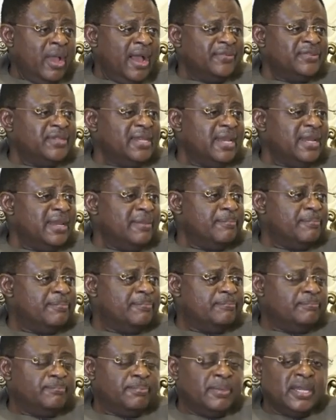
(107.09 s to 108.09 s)
We have set
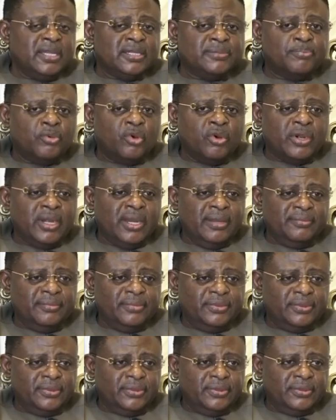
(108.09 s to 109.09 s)
in place
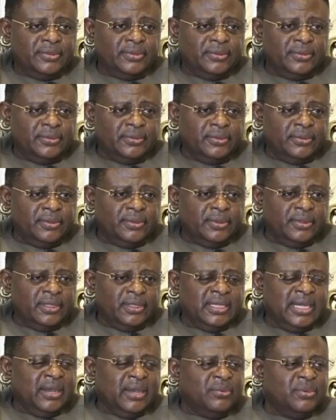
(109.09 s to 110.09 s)
programs
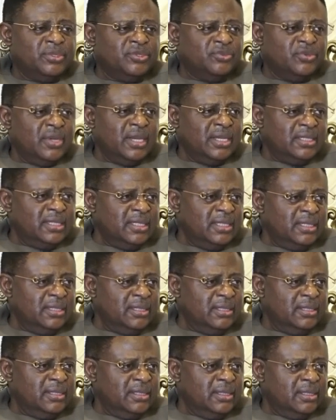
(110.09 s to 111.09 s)
that will
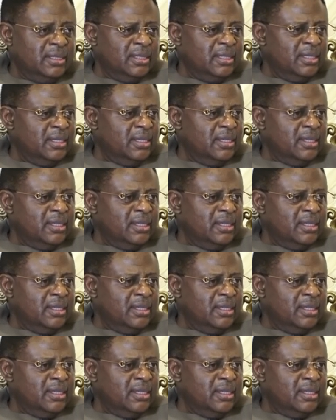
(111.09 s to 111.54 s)
strengthen